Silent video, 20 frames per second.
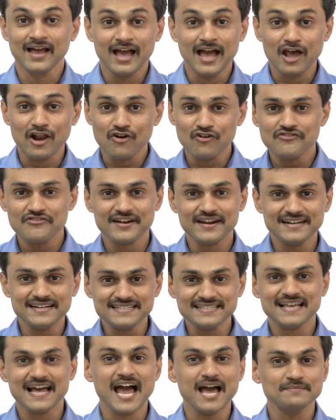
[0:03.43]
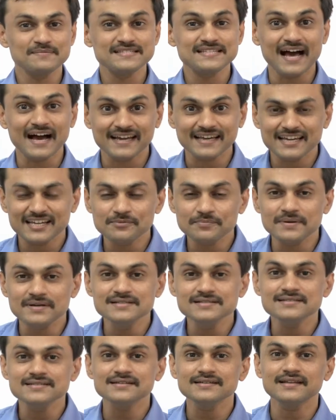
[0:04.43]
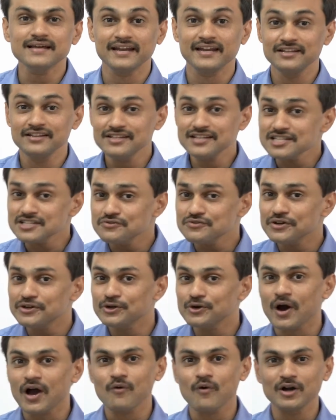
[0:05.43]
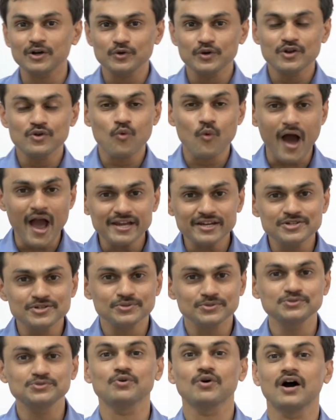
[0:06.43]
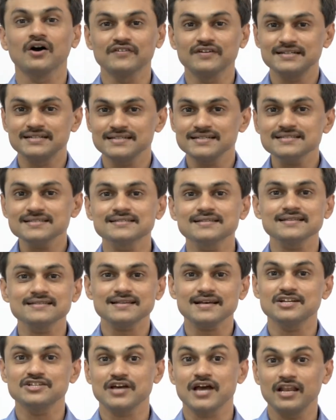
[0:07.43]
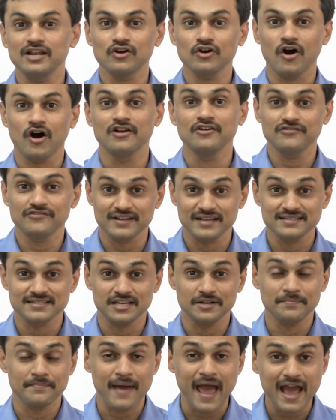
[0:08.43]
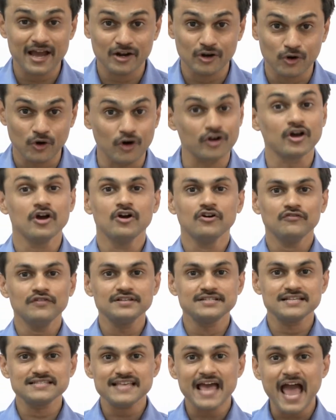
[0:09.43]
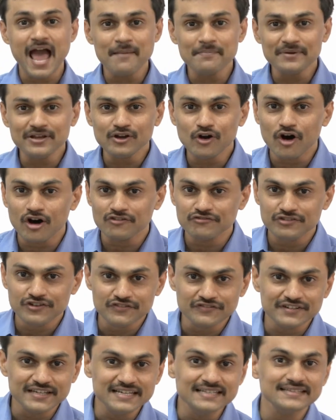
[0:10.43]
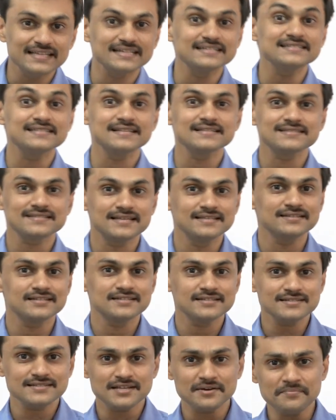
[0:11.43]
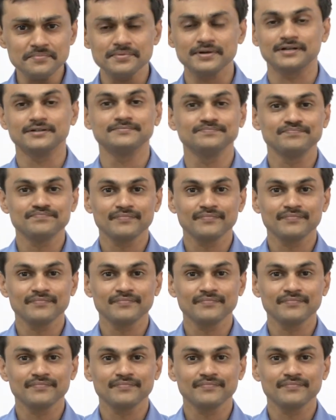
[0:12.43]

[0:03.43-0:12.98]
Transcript: Hello friends, I am Saket Bansal and in this video I want to invite you to our Discuss Agile conference in Bangalore, which is happening on fifteenth and sixteenth December.